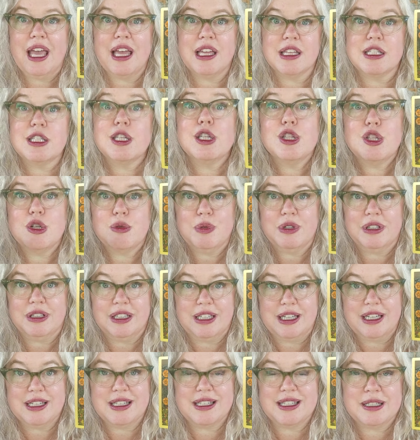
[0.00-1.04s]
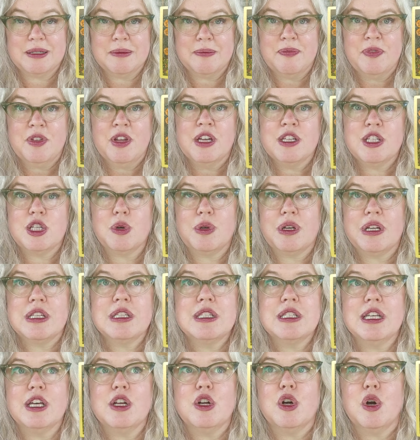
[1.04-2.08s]
It's the release. So
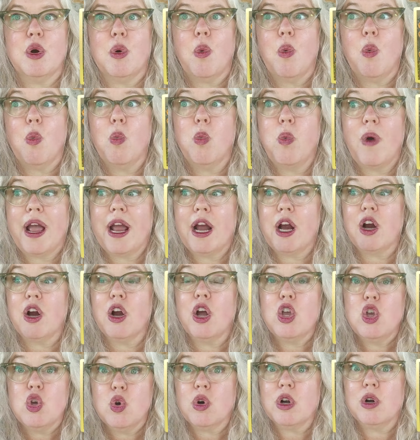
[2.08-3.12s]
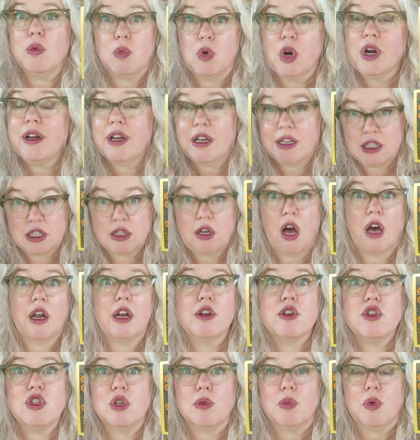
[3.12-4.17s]
consider where your work has gone
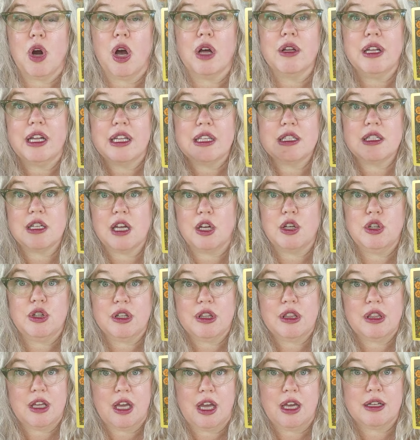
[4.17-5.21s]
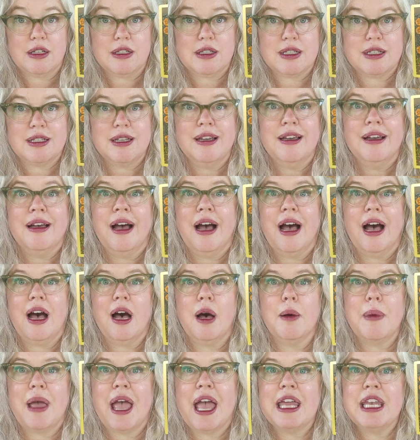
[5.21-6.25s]
into the world. It's done good things.
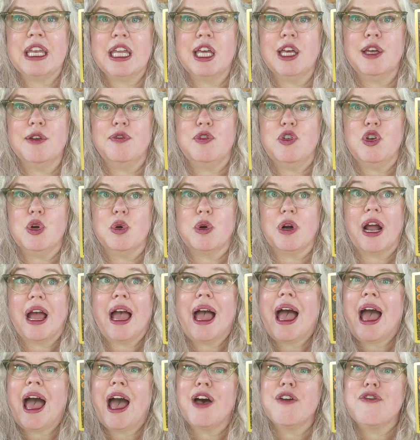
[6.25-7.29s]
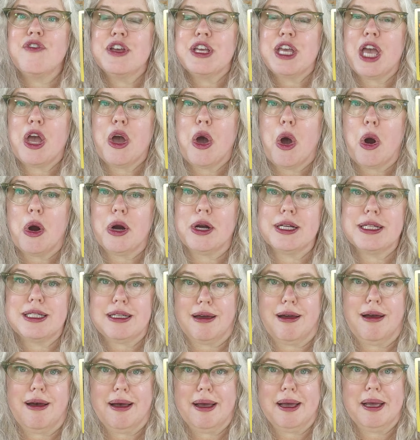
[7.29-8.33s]
And if you're having a hard
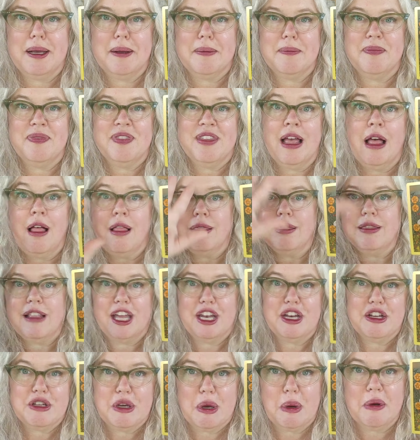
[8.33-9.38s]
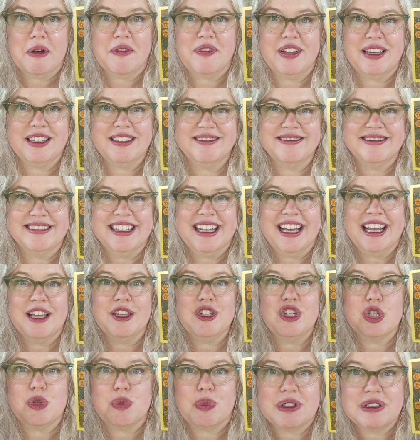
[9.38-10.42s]
time letting go of it,
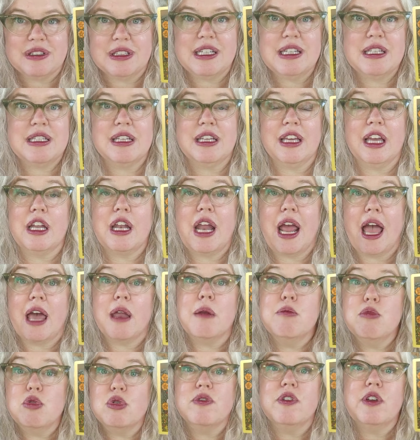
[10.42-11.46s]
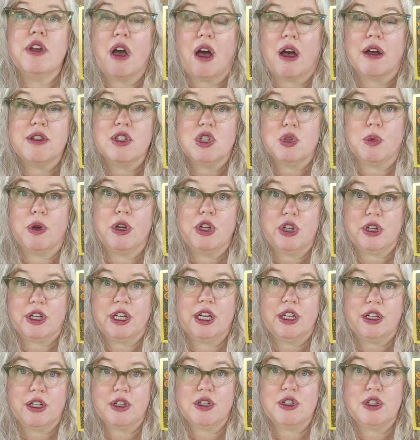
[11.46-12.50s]
just releasing it and moving on to what you're
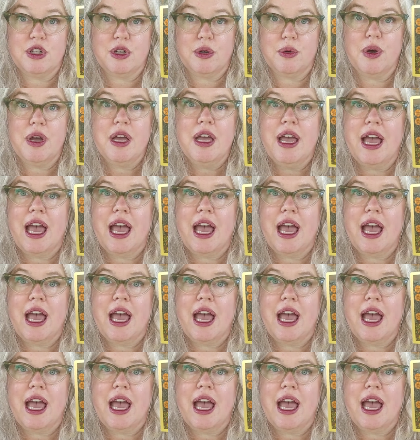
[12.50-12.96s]
here to do.